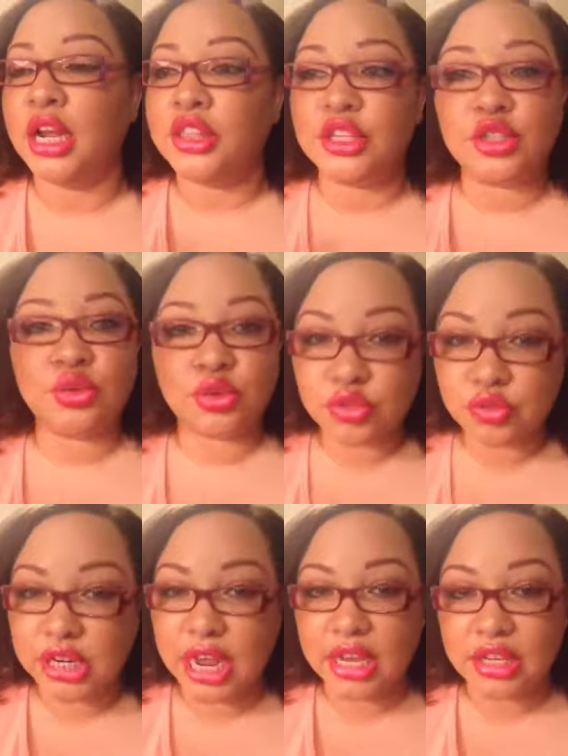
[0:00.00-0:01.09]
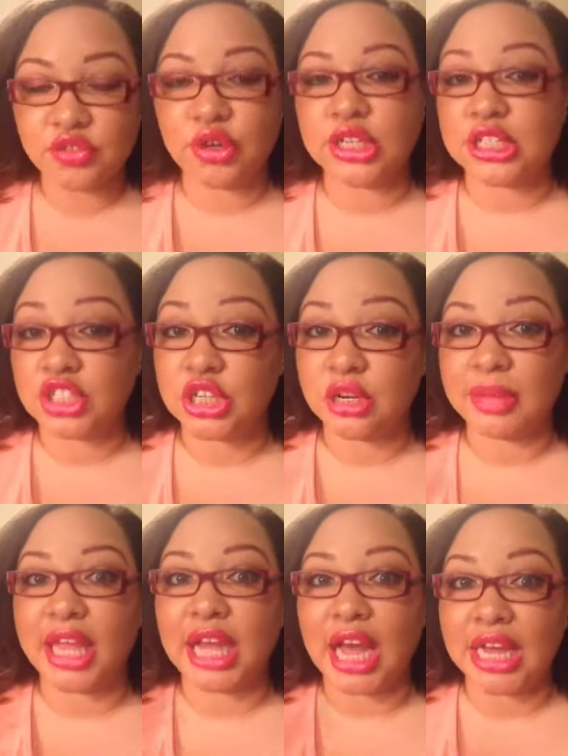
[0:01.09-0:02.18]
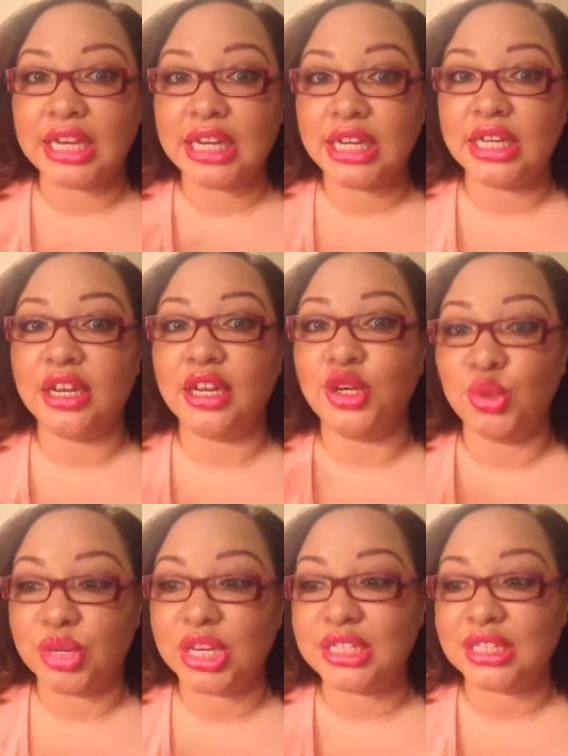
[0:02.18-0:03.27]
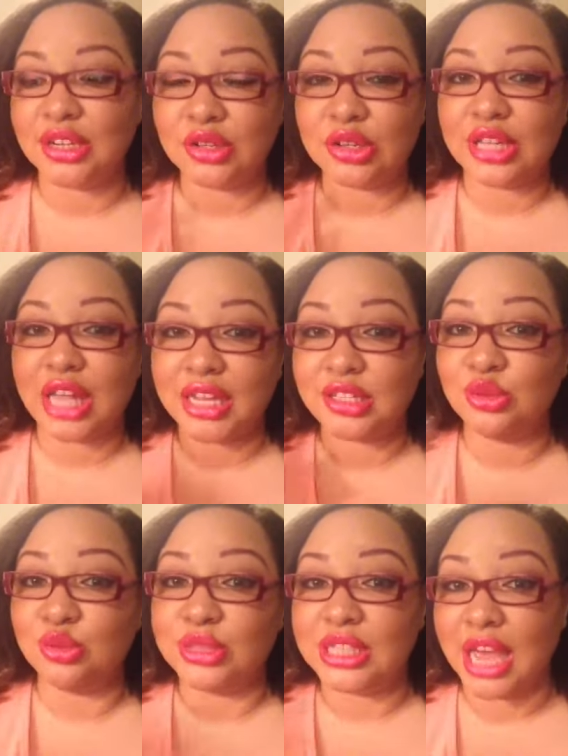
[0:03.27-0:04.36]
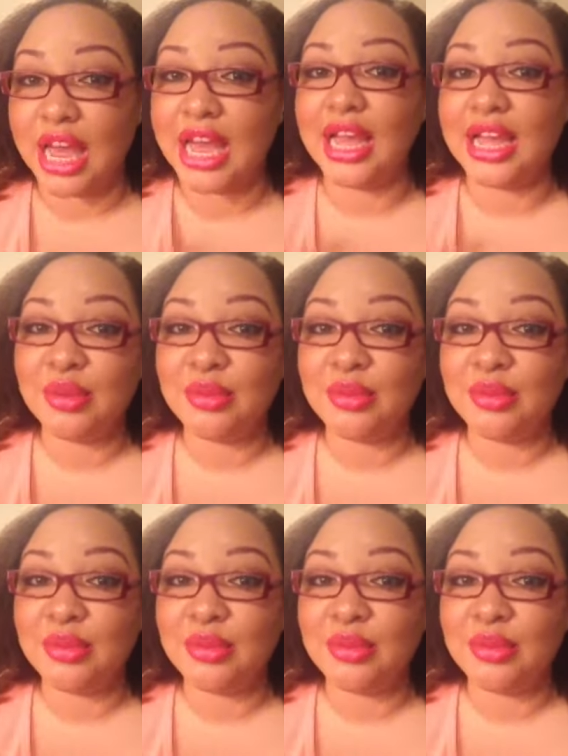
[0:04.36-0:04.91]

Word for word: the two to three days for it to ship like I need new concealer like today